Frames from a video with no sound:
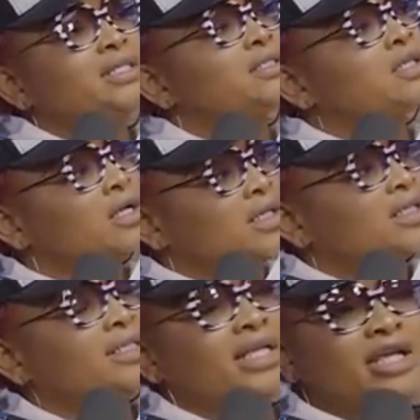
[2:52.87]
the
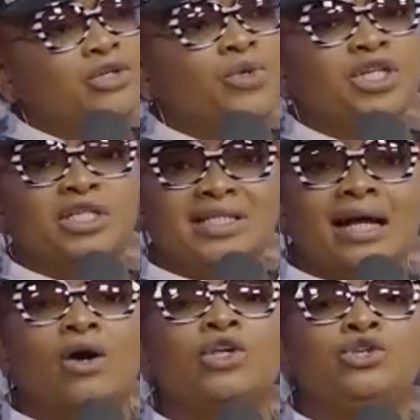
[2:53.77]
toddler stage, which is
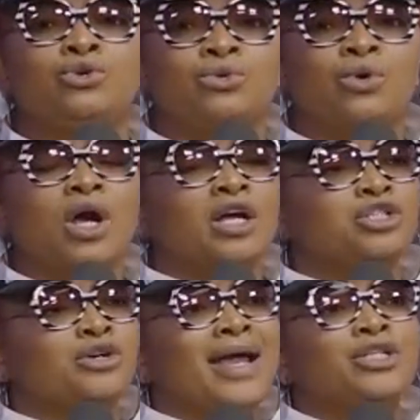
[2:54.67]
now you
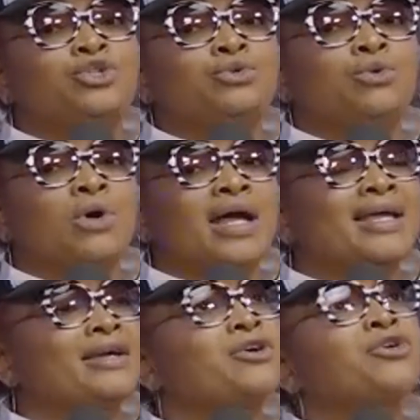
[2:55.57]
trying to
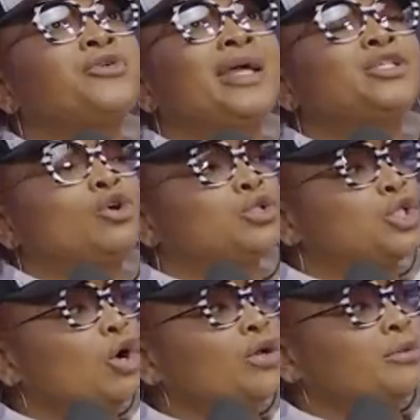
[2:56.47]
create
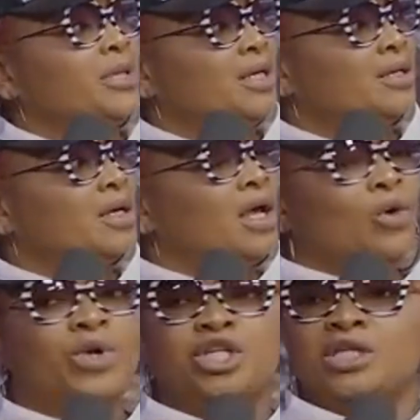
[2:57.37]
autonomy.
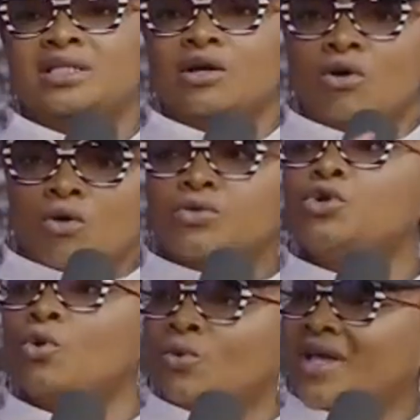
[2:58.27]
Which is,
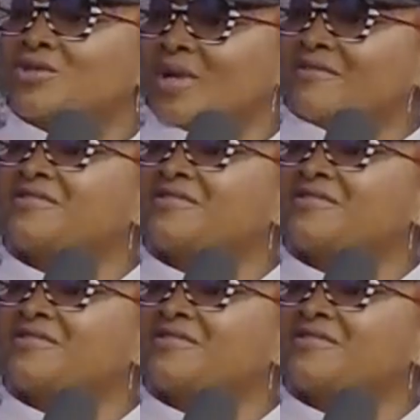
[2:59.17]
no, that's when the